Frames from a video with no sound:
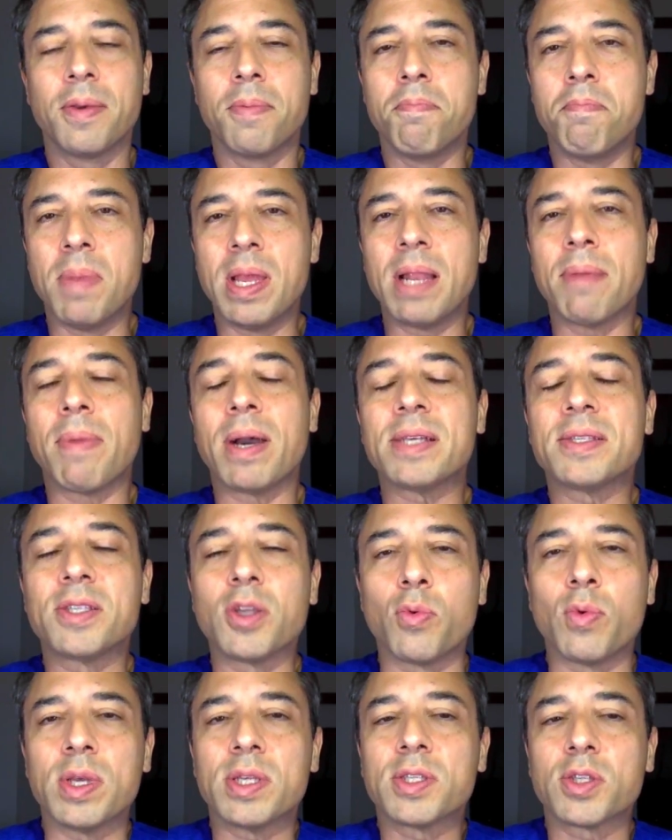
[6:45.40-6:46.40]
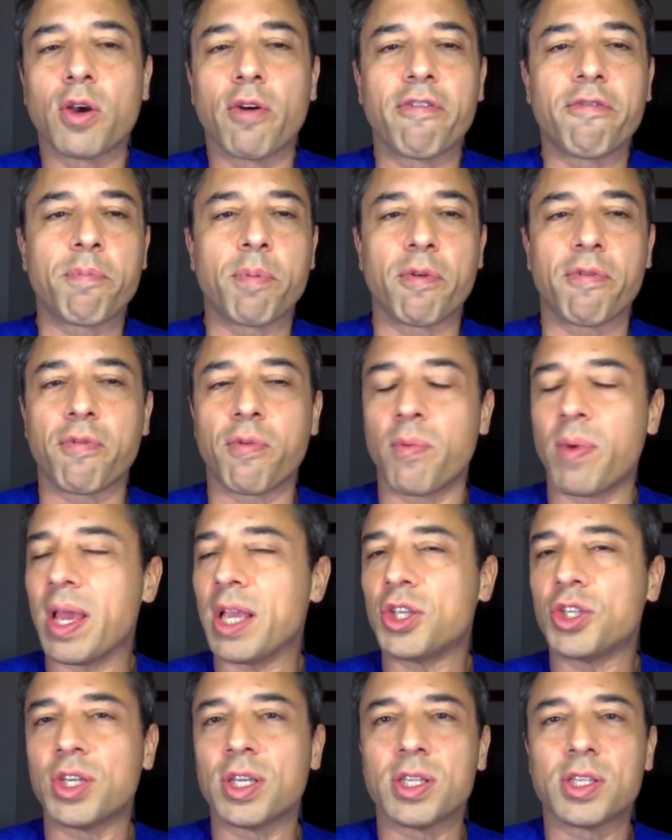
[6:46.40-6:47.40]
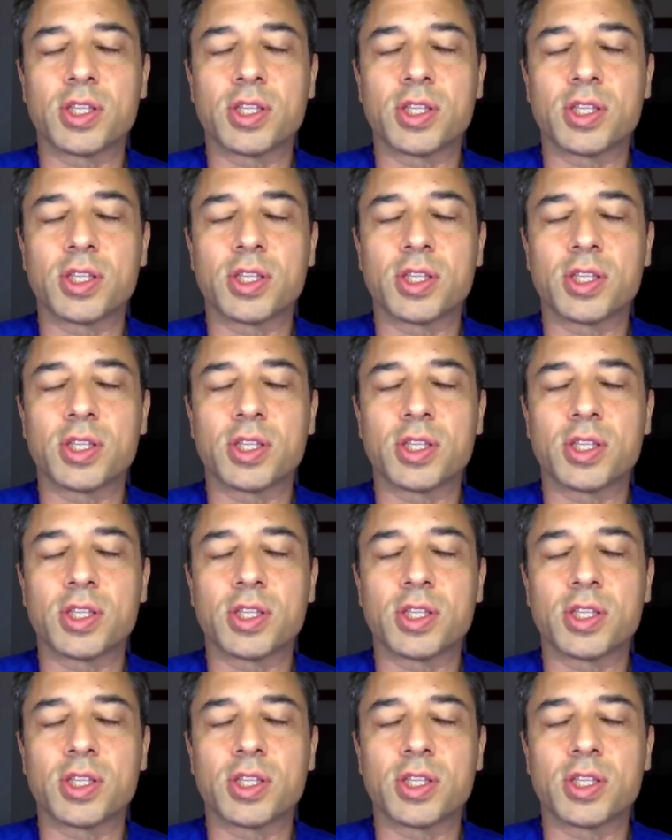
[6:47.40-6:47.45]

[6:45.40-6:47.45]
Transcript: minimize the risk of perforation,